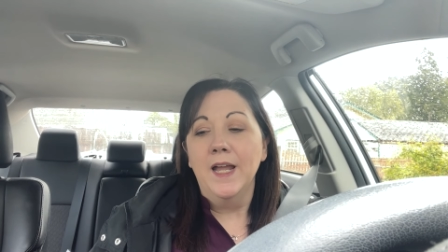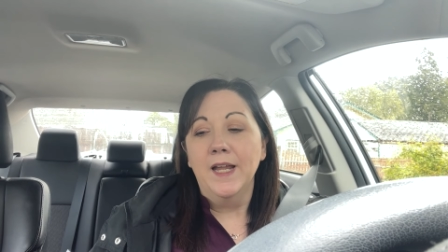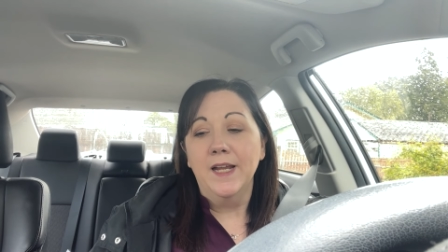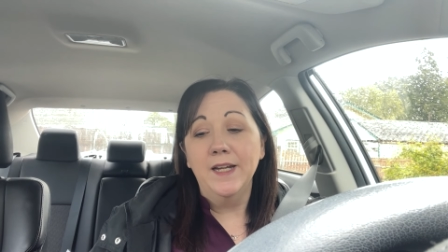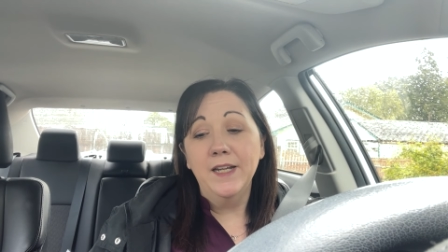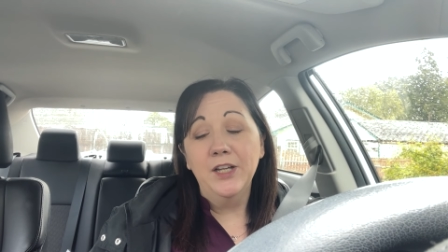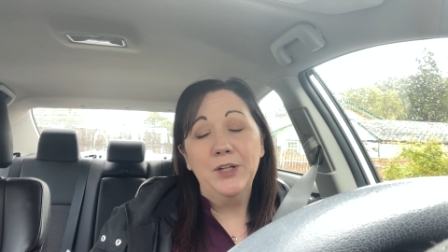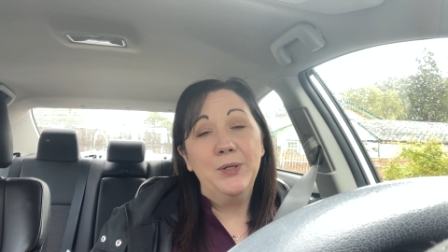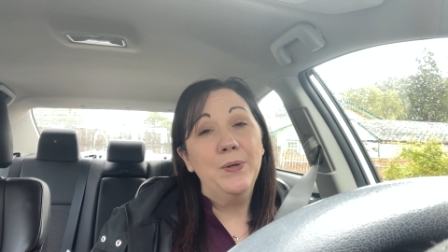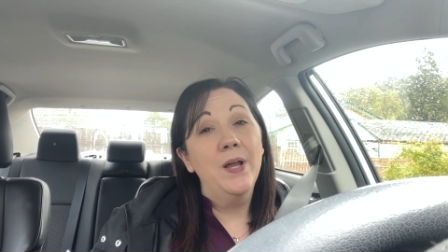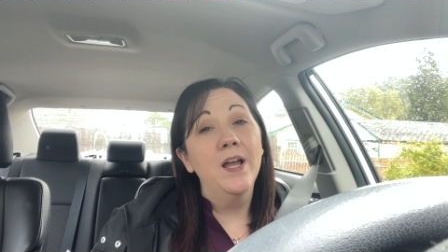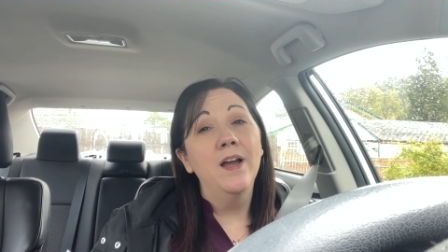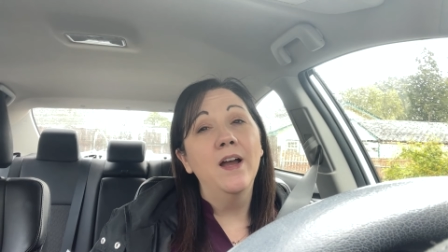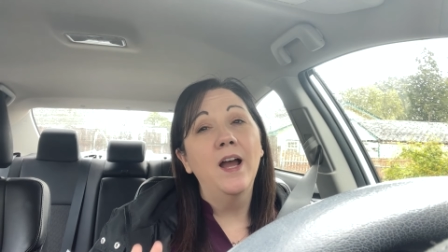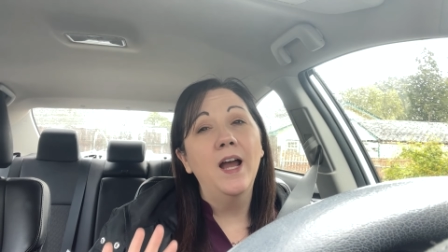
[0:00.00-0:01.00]
Anywho,
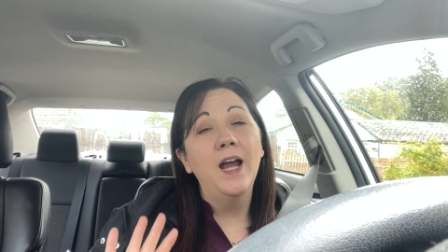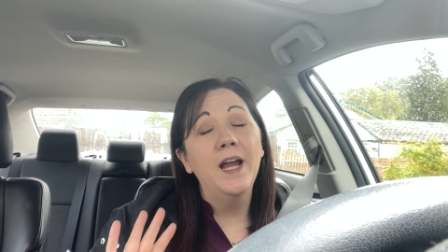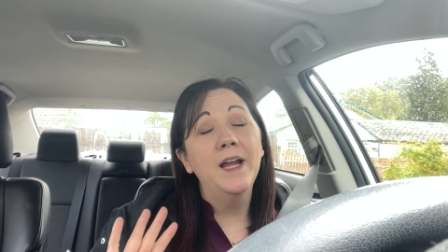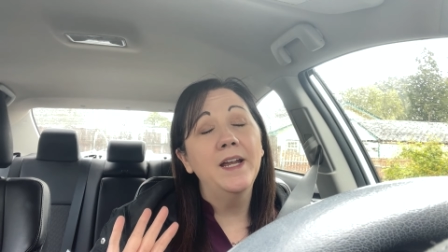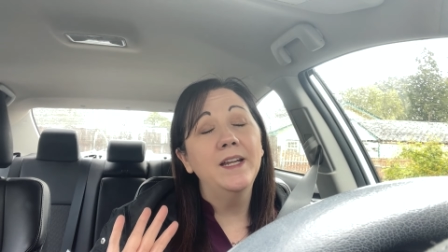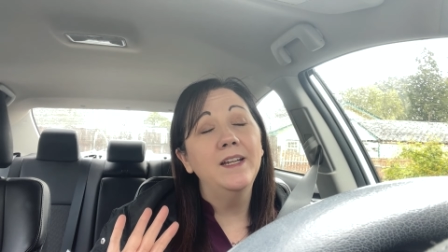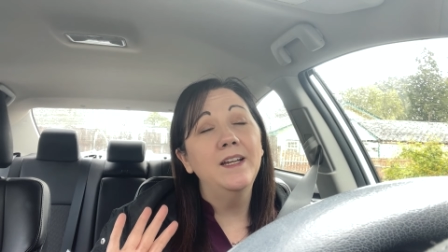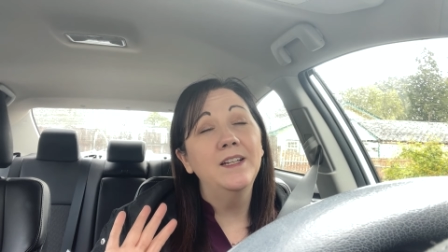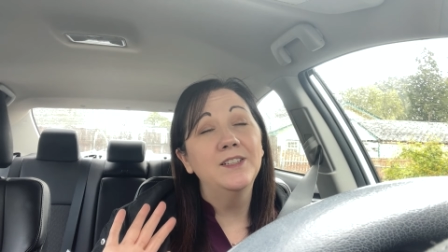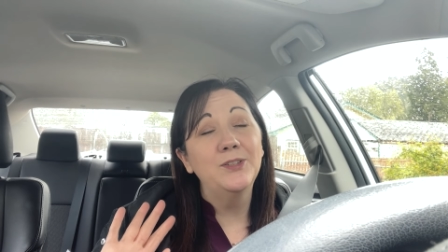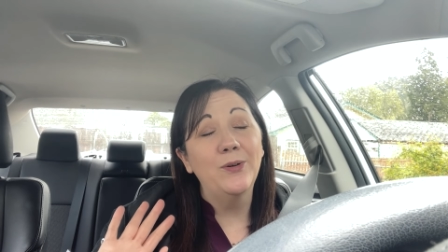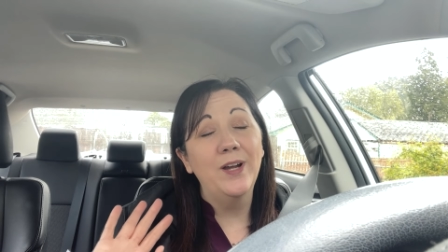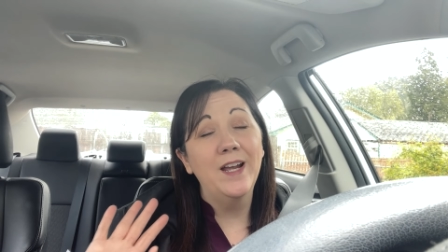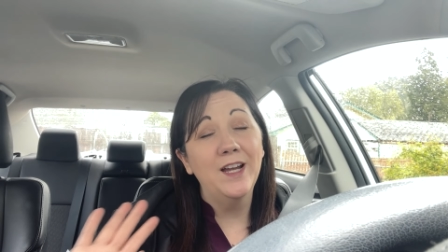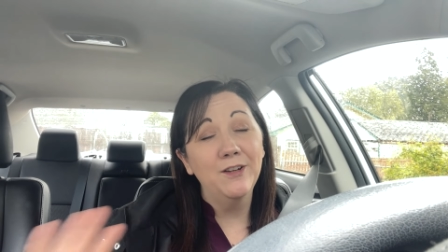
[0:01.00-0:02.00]
I
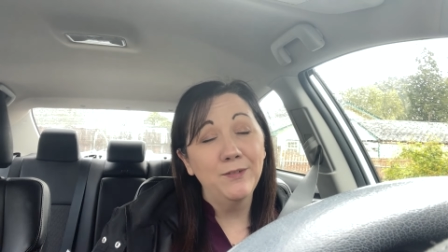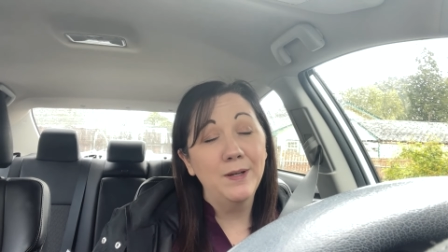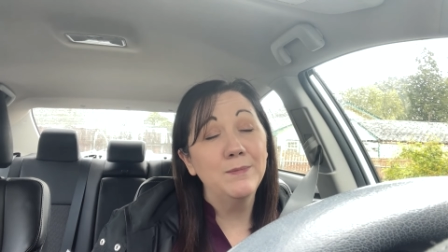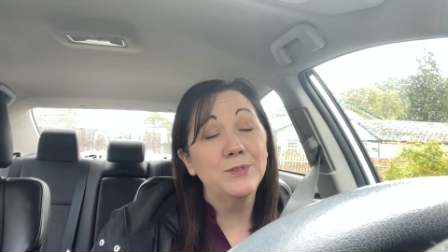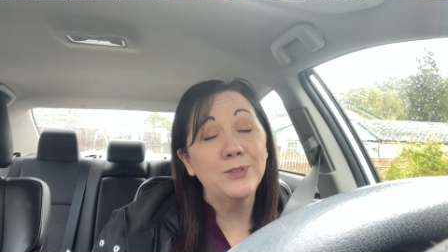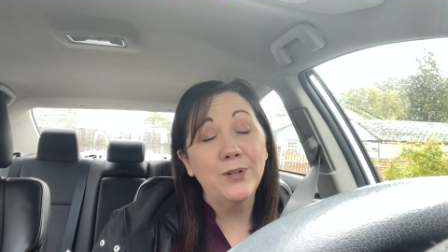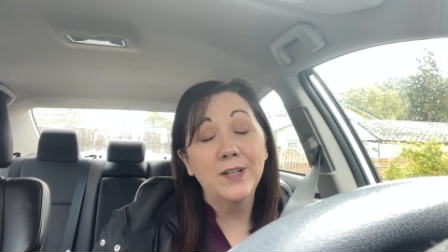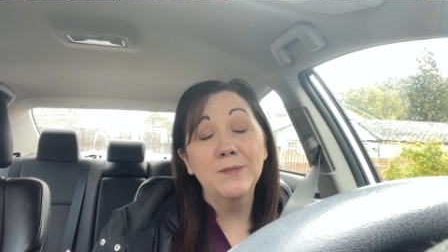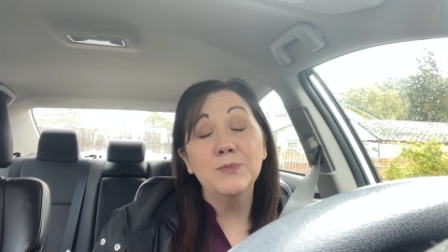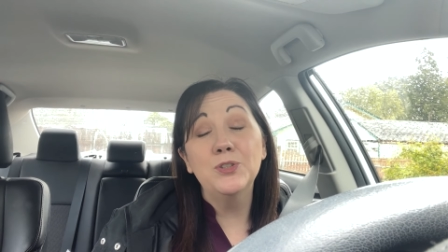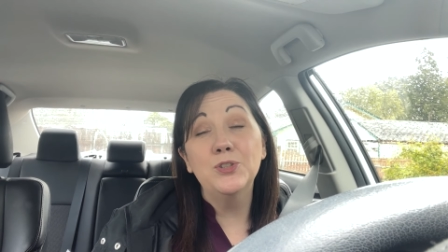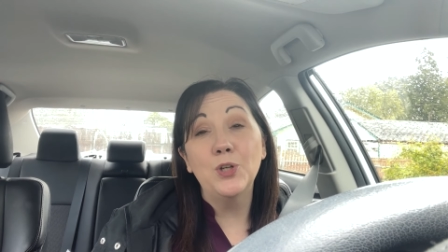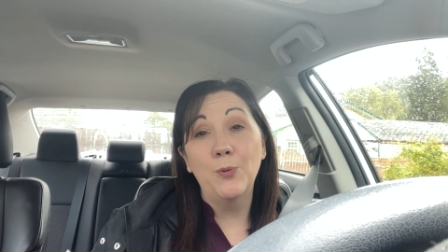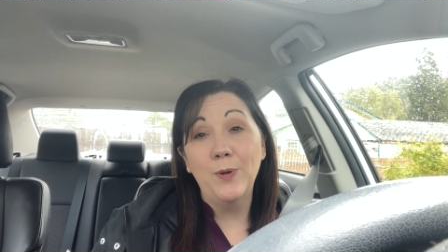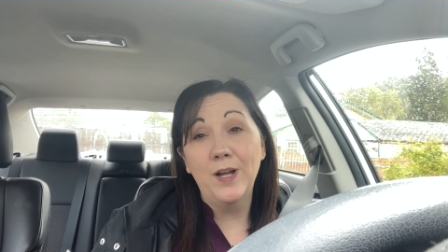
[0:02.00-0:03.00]
so have I'm sorry I'm
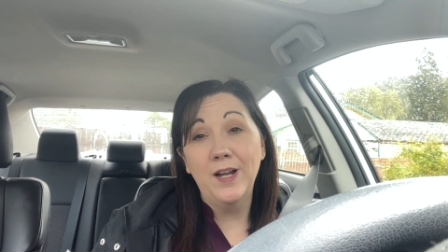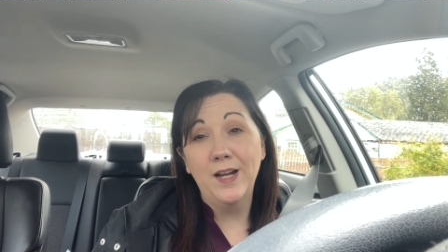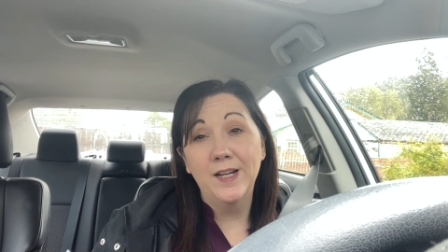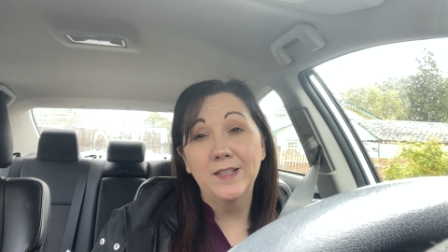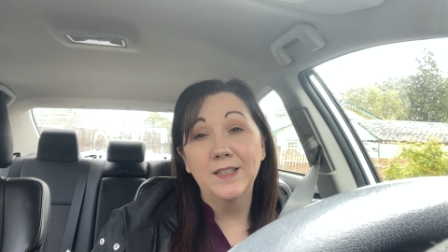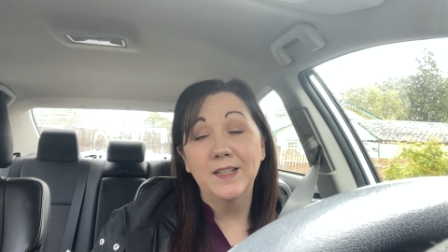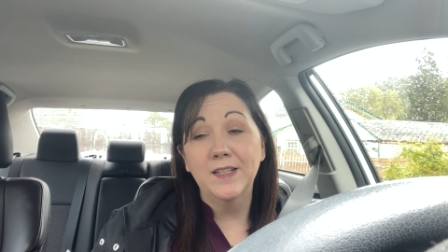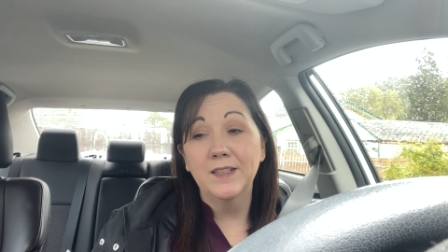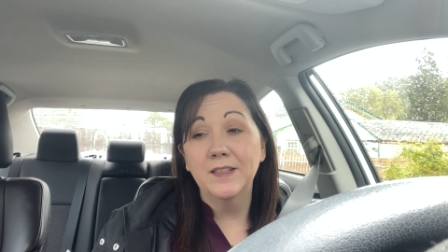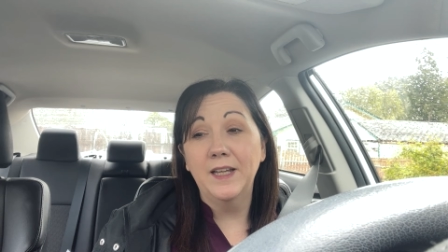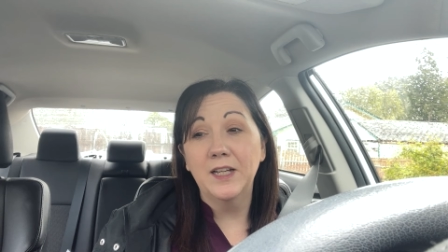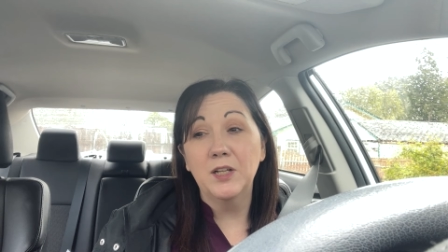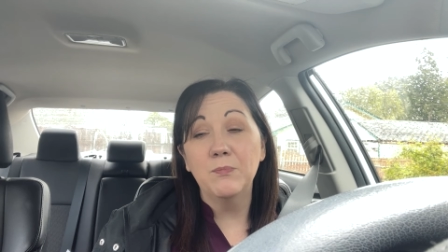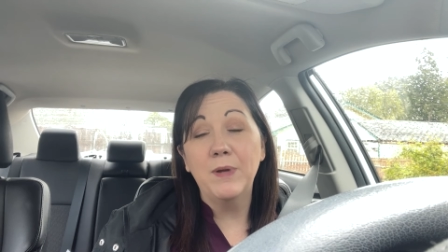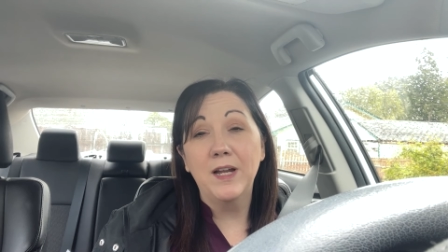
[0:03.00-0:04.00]
so behind in
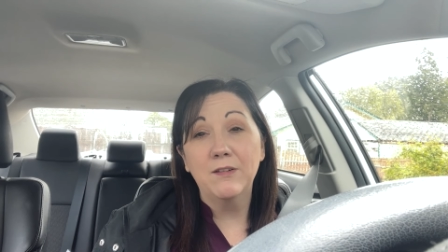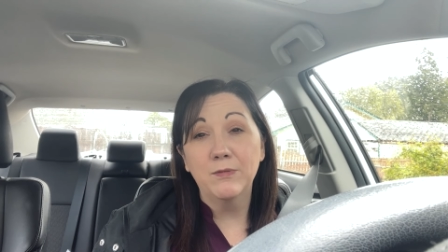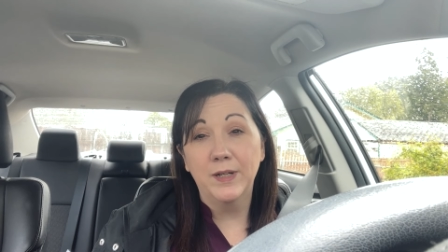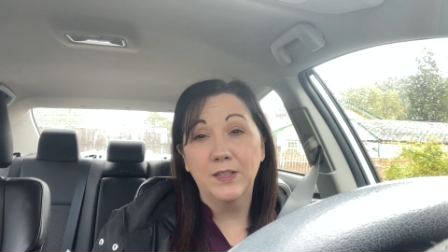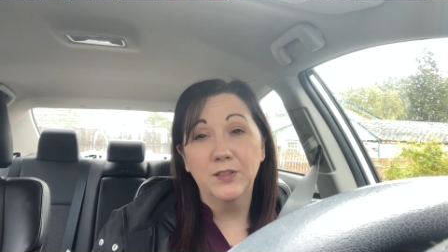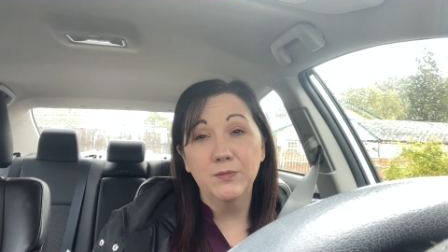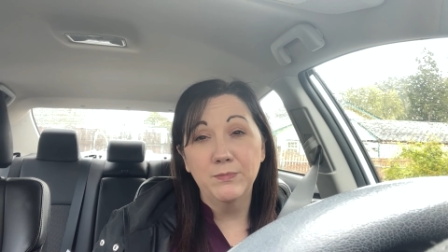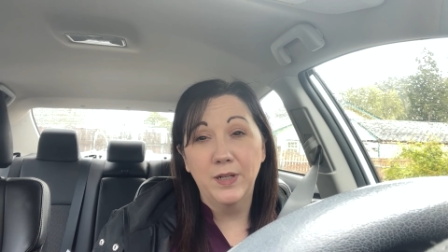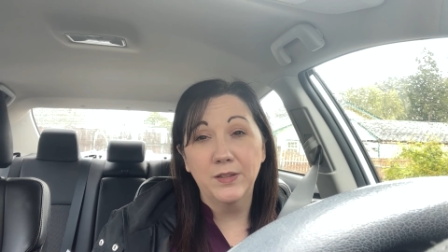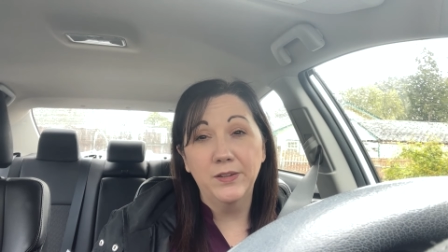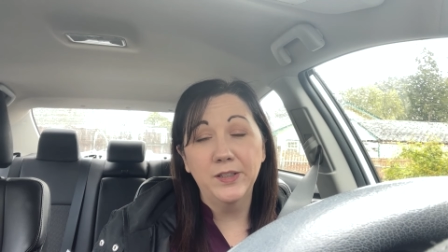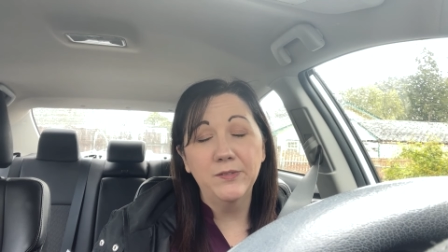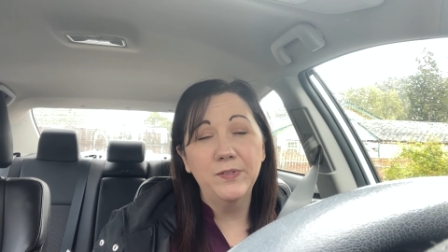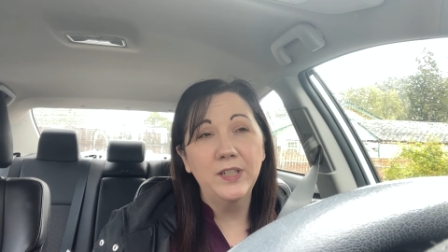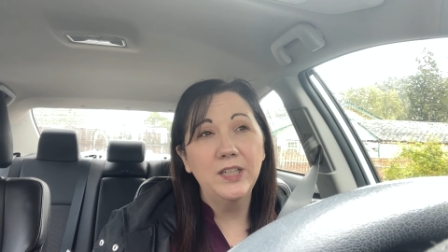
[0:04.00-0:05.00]
like my regular
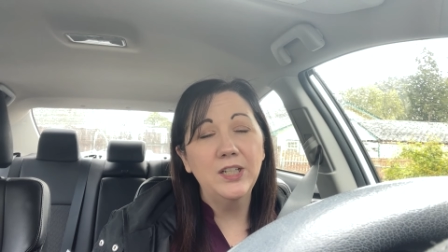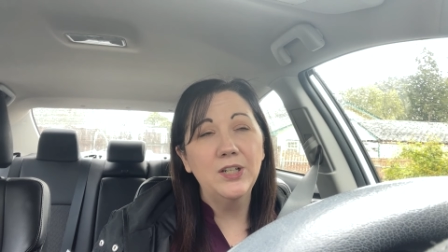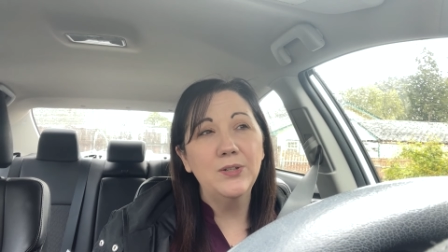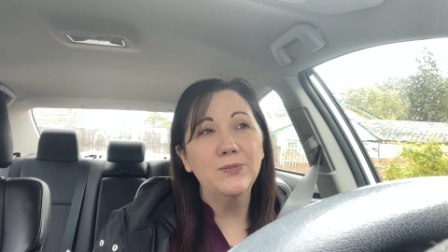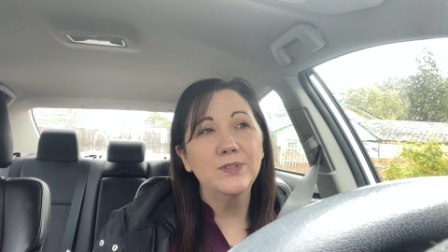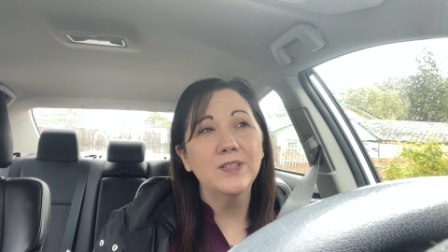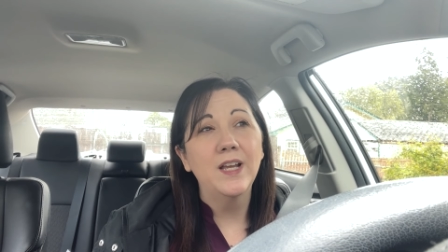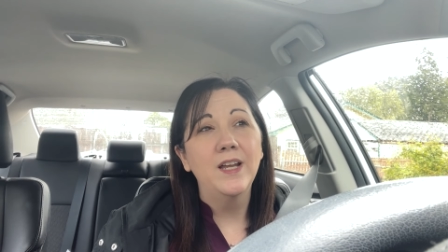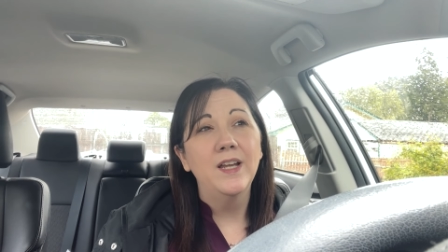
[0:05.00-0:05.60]
monthly videos.